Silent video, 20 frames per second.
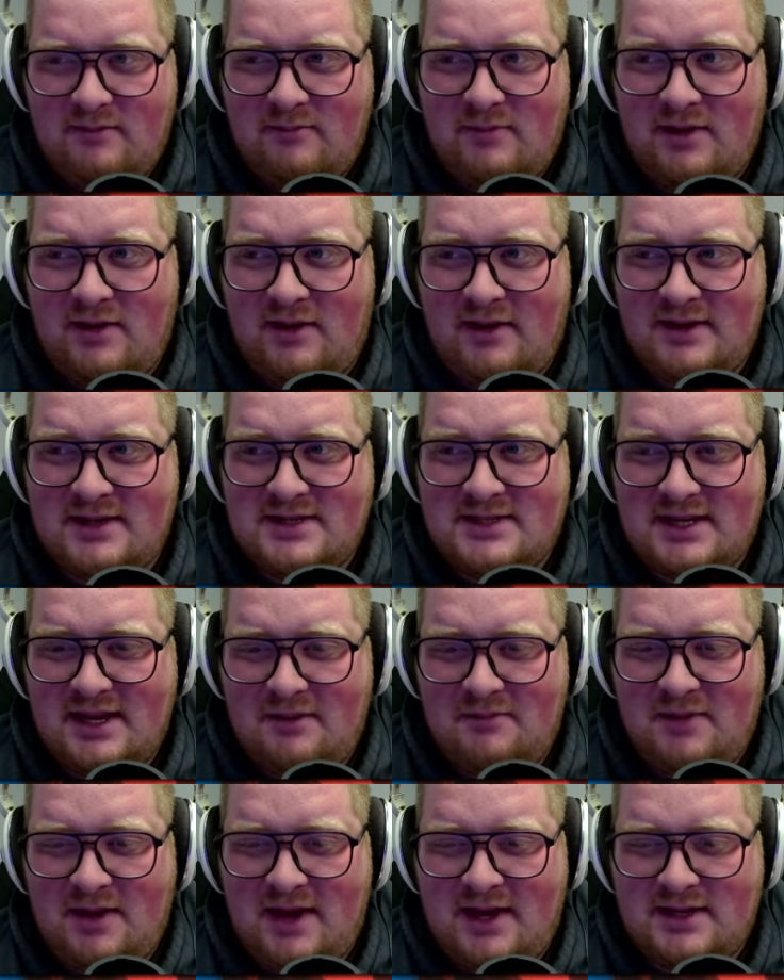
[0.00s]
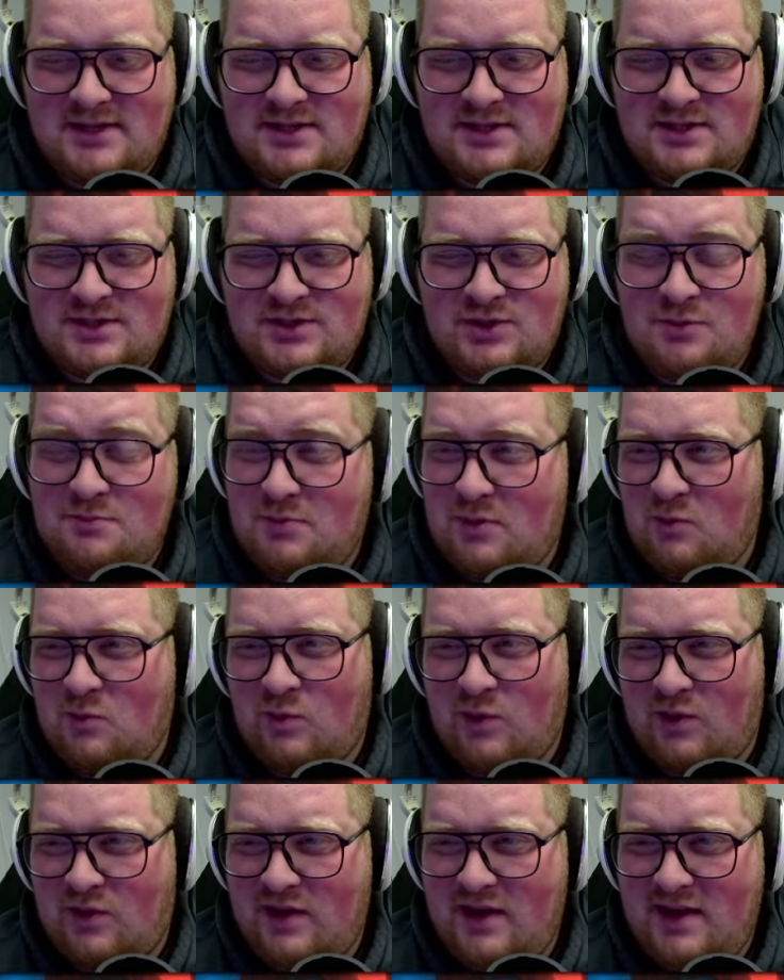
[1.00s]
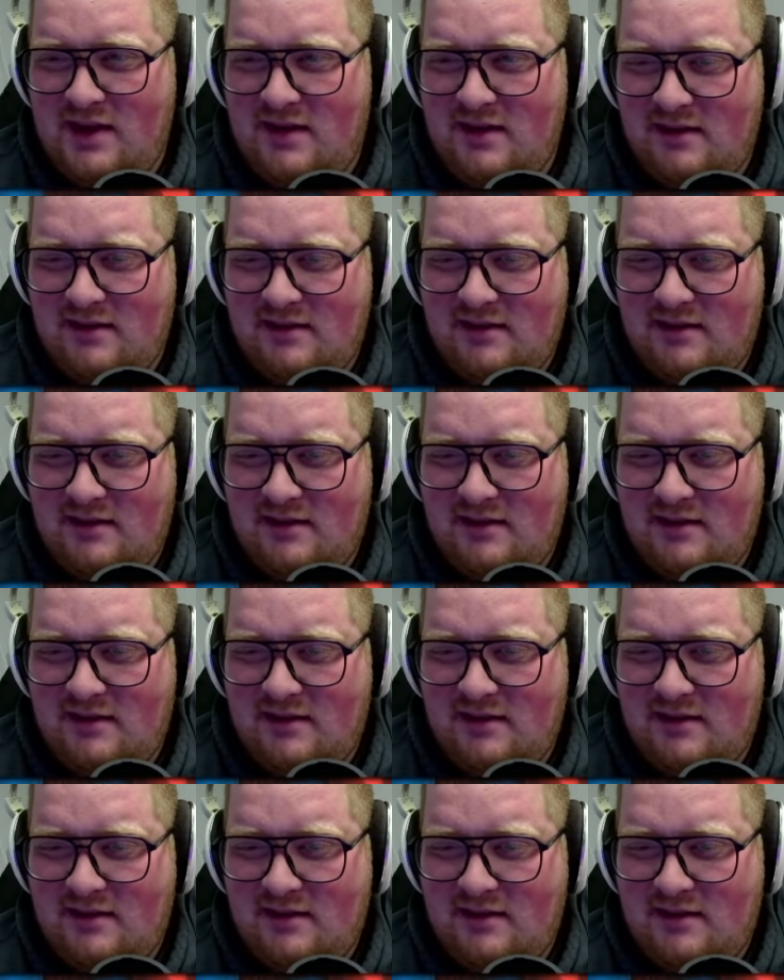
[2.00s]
but honestly, I'm not super worried.